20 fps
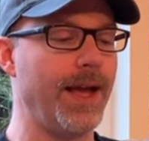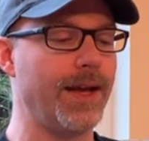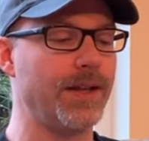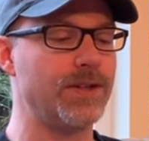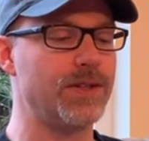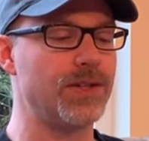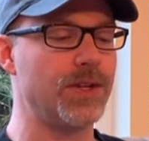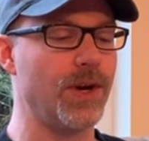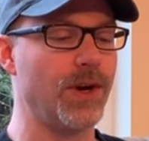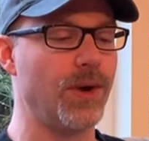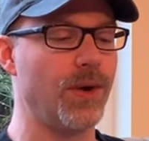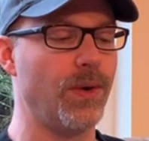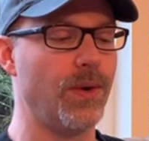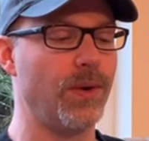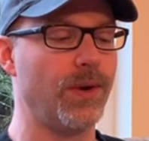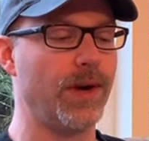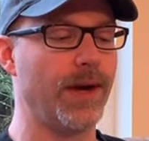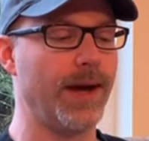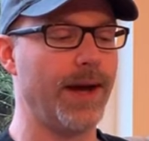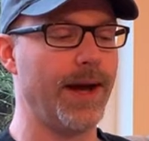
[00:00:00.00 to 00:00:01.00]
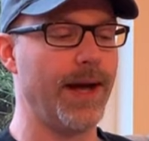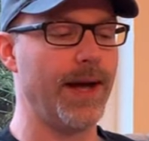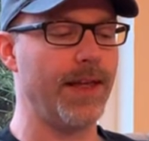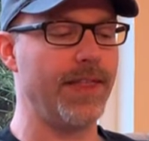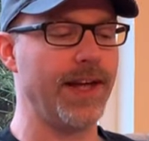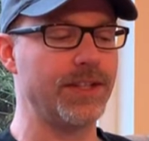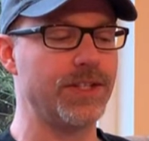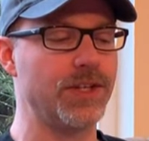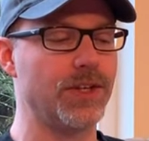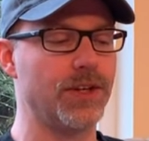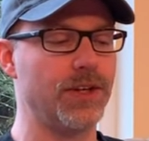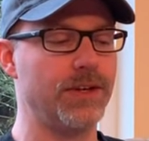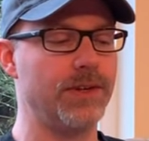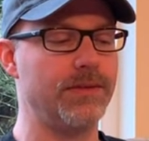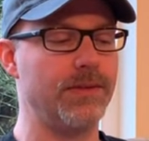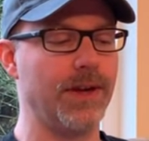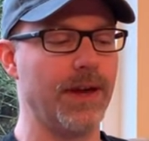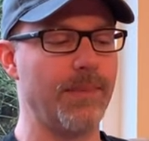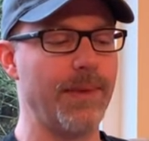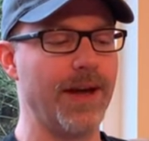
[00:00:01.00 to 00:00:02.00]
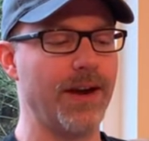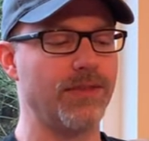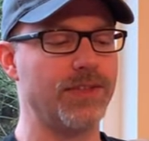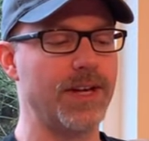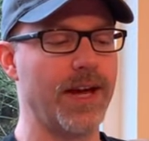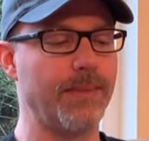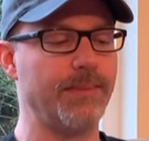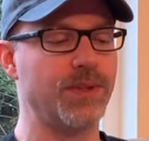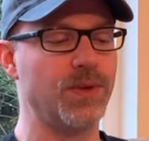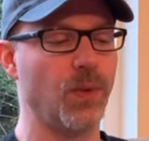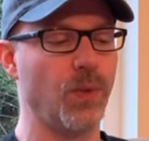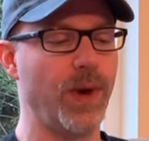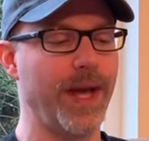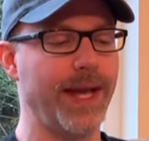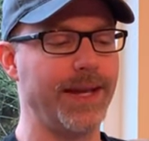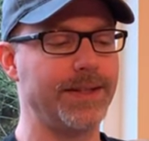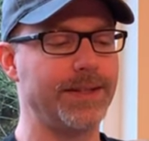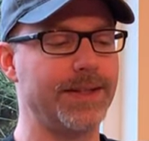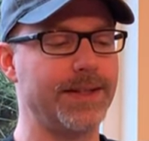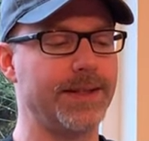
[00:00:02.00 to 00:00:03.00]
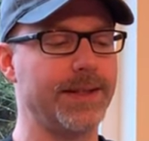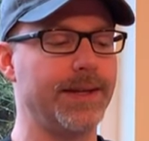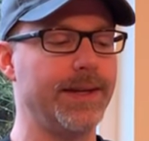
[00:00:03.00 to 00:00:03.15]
And so uh, that's a good amount of time to wait.